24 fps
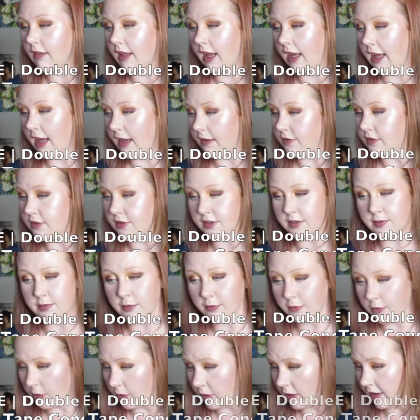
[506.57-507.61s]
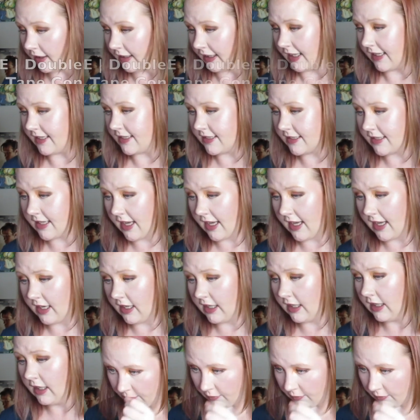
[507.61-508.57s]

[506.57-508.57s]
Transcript: I have used this before, like I said.